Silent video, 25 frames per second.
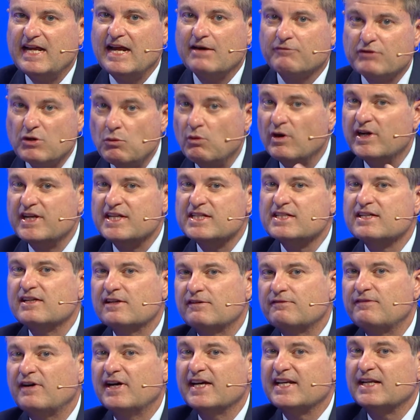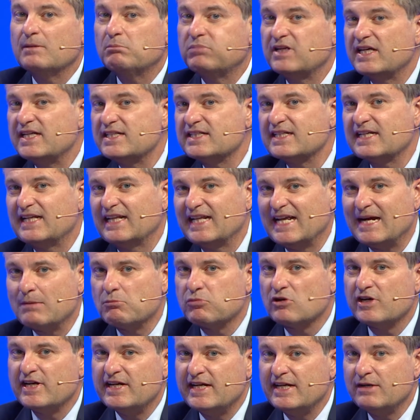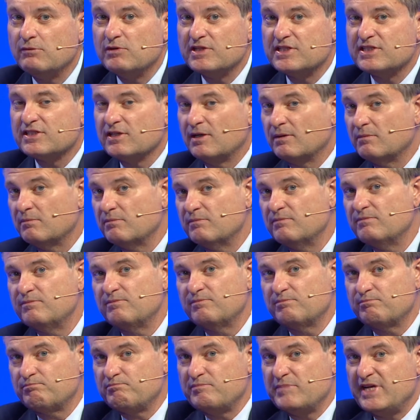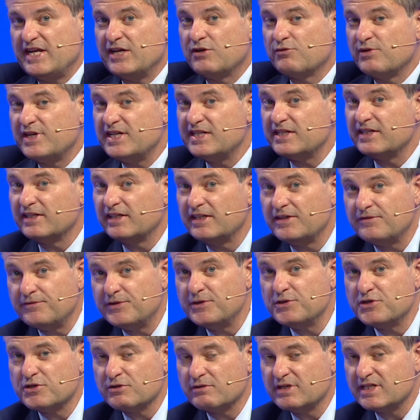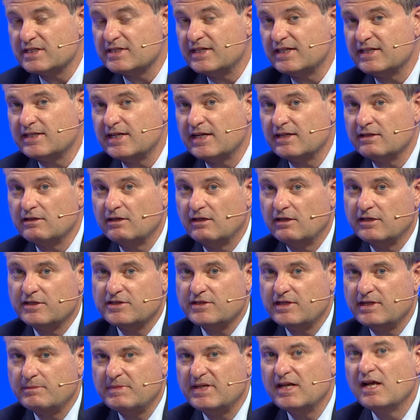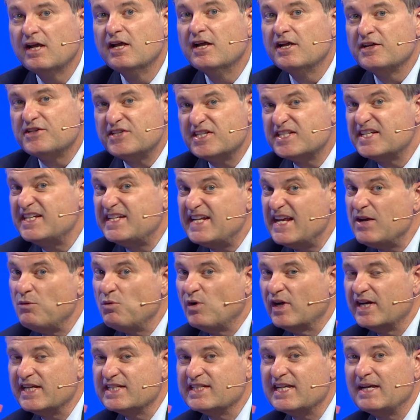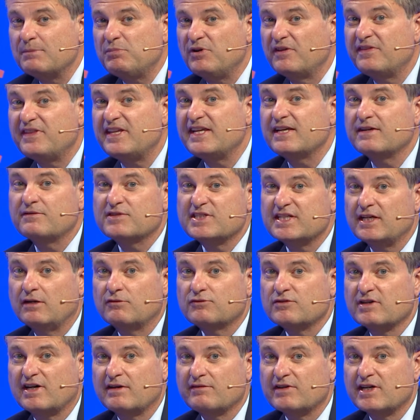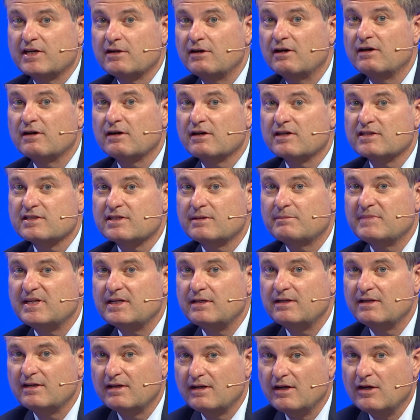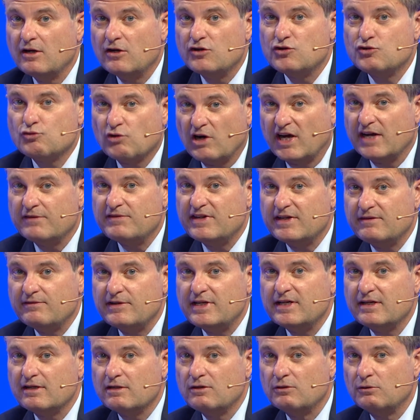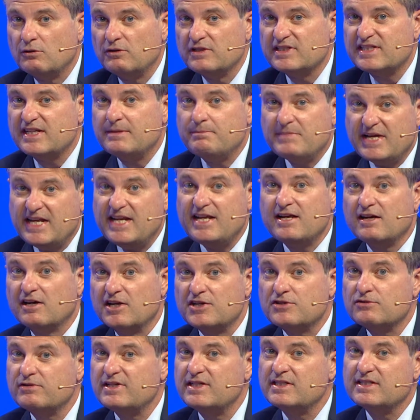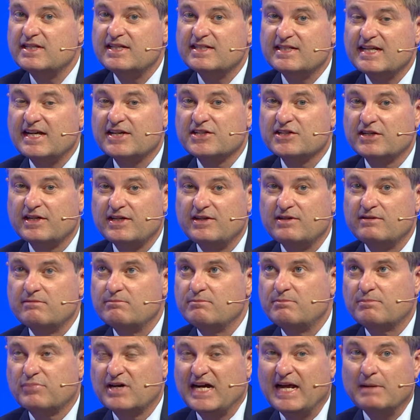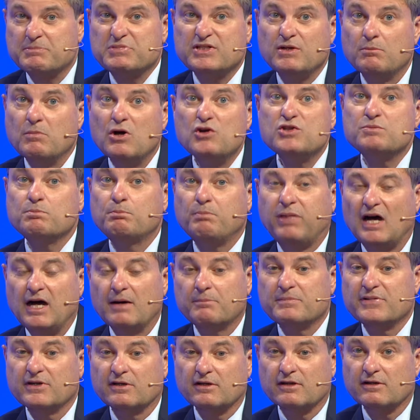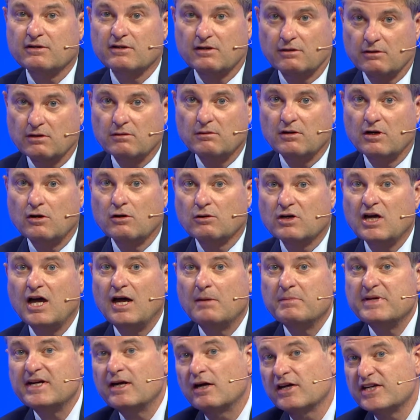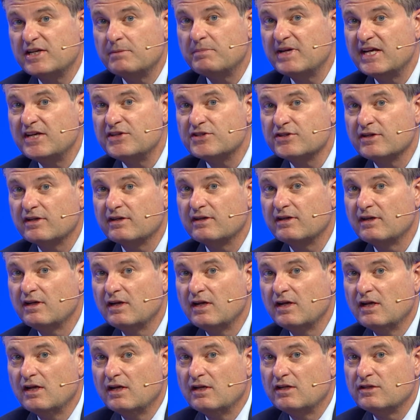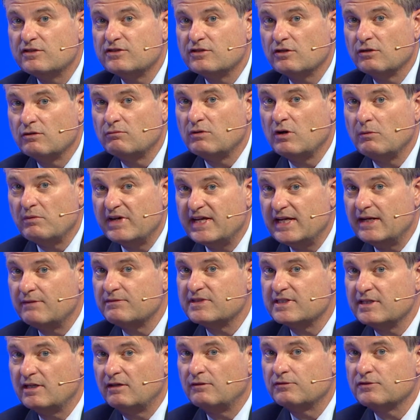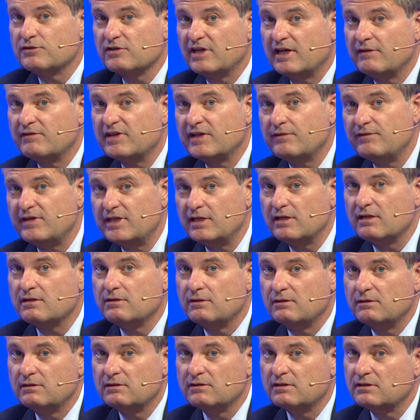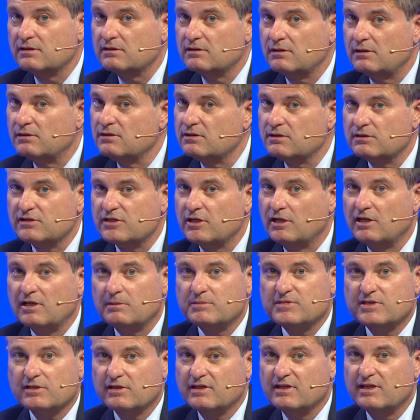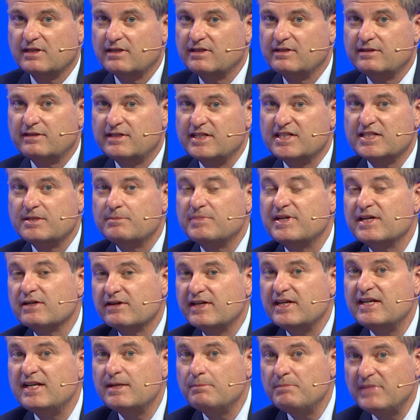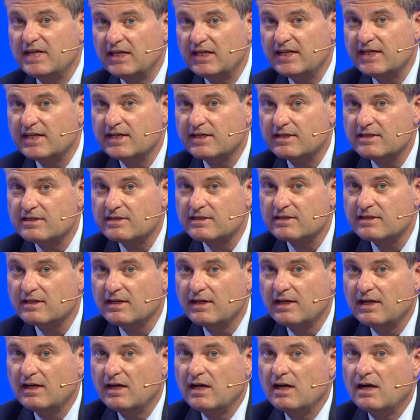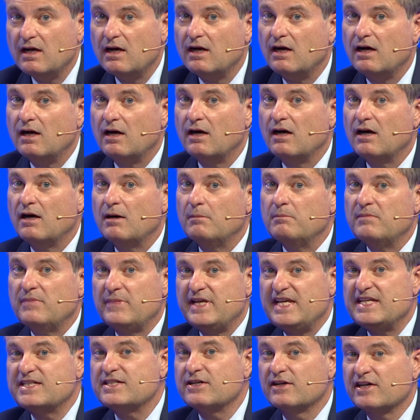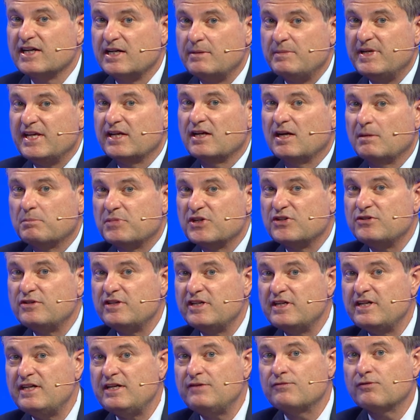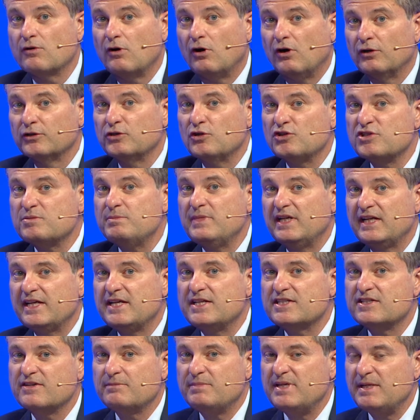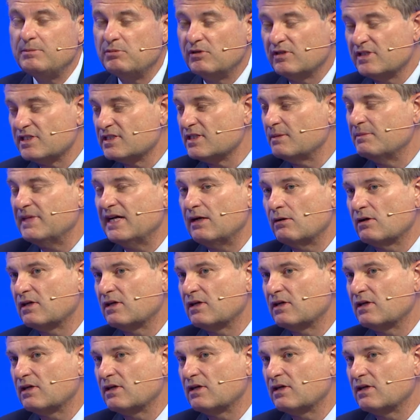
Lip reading: everyone is going to find a place collaborating with some increasingly futuristic technology. I mean, just to take one example, think of self-driving cars. I mean, driving vehicles in many countries is actually perhaps the most popular or common occupation. So when we have self-driving vehicles, those jobs are going to disappear in the millions. Is there going to be an opportunity for all those millions of people to somehow